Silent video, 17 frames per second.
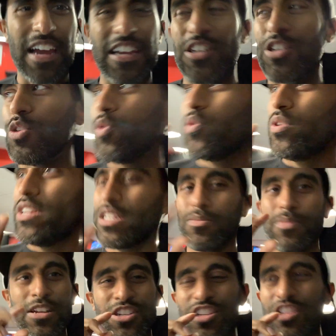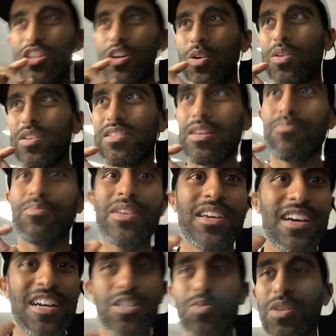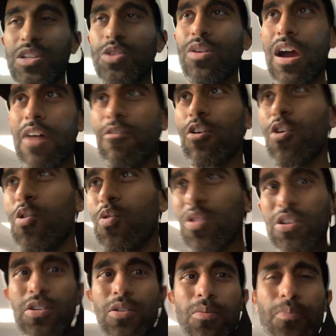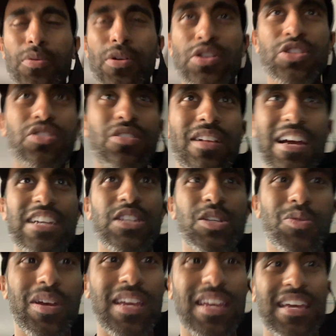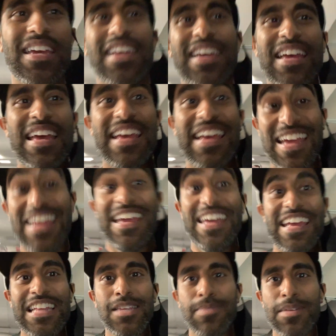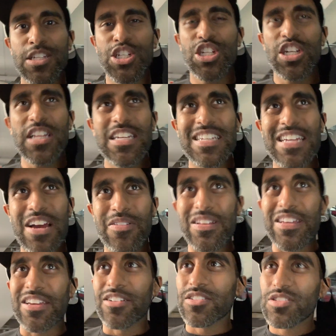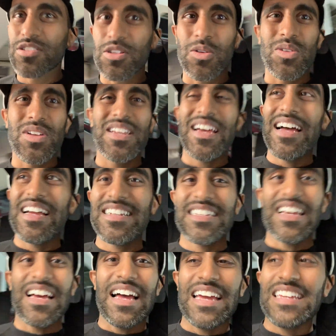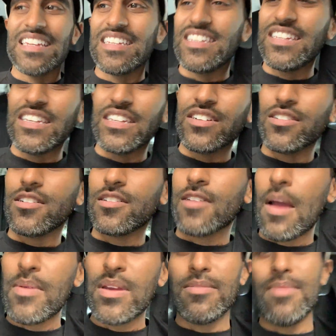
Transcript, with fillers: do need to mention, though, is that because we do have our own little personal ice rink, it's a bit chilly down here, so not ideal. I mean,